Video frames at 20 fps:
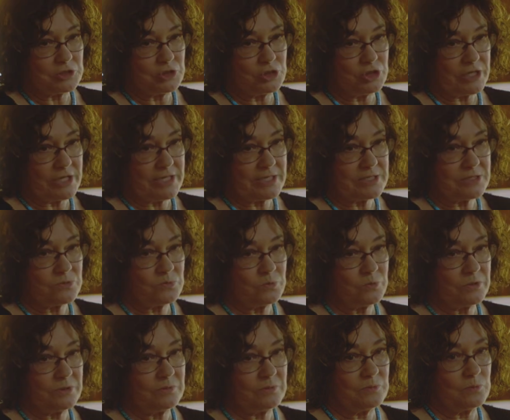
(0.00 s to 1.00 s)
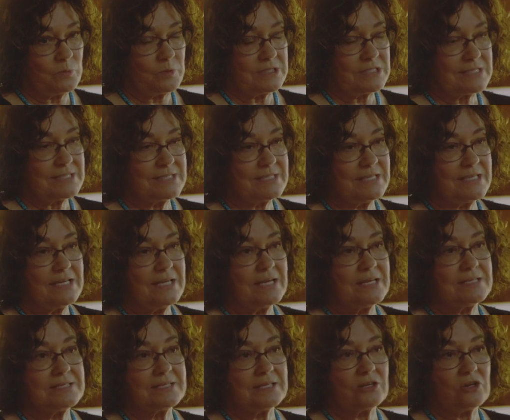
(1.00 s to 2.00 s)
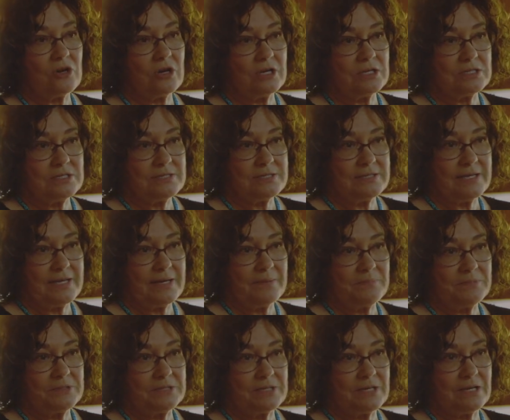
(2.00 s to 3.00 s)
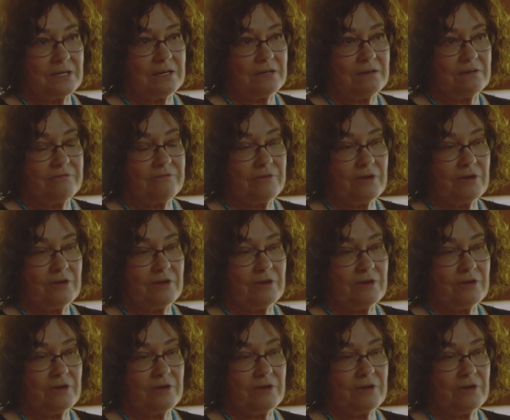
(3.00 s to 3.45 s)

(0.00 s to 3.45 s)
Jess would see as a concept of,